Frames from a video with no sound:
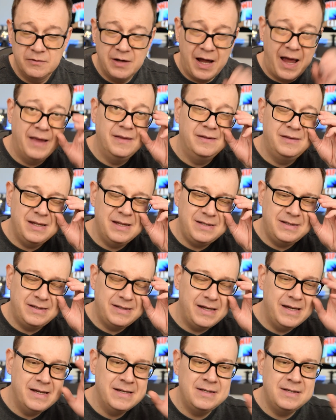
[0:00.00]
And this
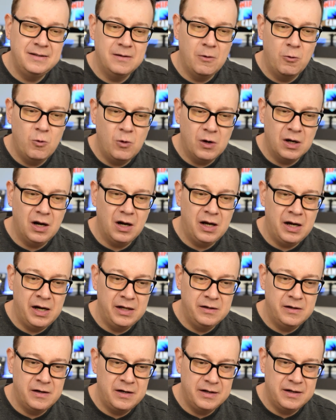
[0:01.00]
is the
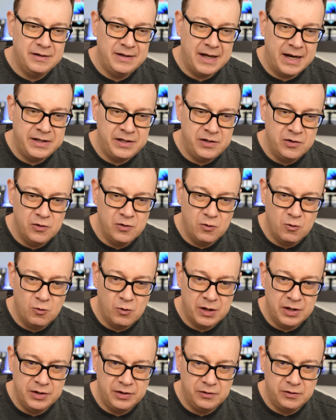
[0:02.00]
one-liner that you
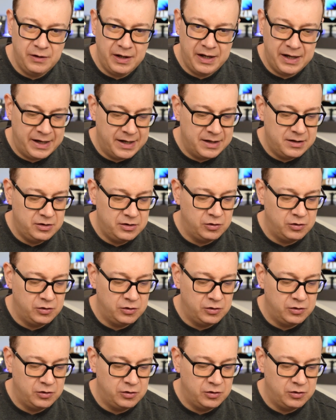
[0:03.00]
want to add